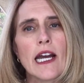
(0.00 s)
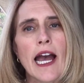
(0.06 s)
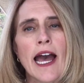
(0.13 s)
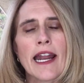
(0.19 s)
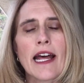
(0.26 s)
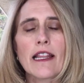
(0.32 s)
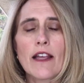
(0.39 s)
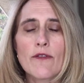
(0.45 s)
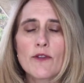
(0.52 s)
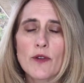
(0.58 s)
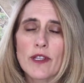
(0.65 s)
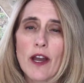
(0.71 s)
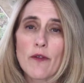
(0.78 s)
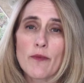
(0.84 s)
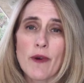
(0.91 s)
I love
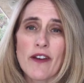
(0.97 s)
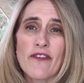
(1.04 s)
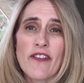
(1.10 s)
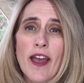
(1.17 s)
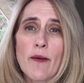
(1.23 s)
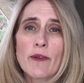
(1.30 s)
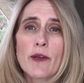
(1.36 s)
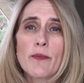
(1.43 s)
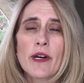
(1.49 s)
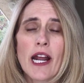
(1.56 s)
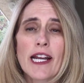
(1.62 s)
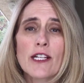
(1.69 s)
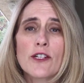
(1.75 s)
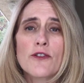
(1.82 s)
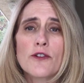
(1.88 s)
doing that with my family, but
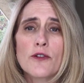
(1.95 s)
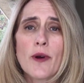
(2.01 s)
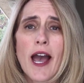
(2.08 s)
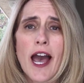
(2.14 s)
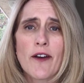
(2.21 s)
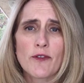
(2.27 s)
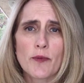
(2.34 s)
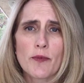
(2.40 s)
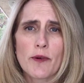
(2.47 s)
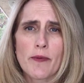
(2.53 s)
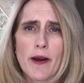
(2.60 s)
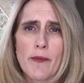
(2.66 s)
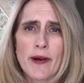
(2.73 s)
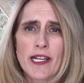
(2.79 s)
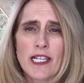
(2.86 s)
I do have to
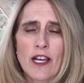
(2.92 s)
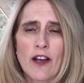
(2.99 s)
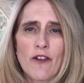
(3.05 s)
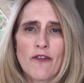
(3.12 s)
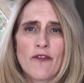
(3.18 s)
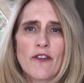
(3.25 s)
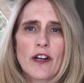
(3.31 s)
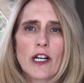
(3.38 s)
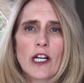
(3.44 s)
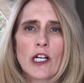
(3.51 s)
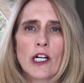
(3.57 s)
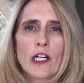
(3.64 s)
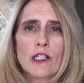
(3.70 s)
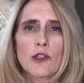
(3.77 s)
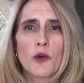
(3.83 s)
prepare myself
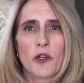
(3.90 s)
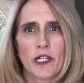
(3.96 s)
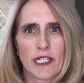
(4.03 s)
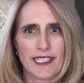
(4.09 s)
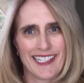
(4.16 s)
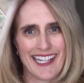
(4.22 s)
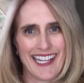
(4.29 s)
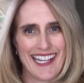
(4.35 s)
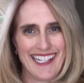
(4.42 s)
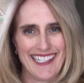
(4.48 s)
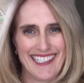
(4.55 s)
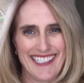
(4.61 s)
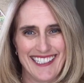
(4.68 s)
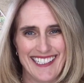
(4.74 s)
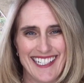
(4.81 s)
calorically.
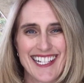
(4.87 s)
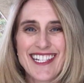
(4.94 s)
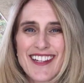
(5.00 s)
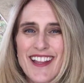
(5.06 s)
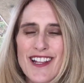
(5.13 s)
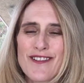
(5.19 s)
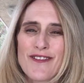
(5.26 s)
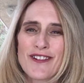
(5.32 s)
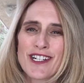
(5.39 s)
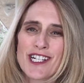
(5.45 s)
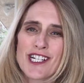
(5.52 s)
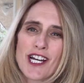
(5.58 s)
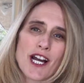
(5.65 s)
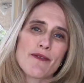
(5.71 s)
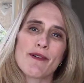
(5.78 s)
So that's what we're
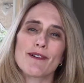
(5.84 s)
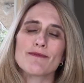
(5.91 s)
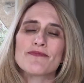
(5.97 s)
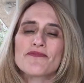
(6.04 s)
going to talk about.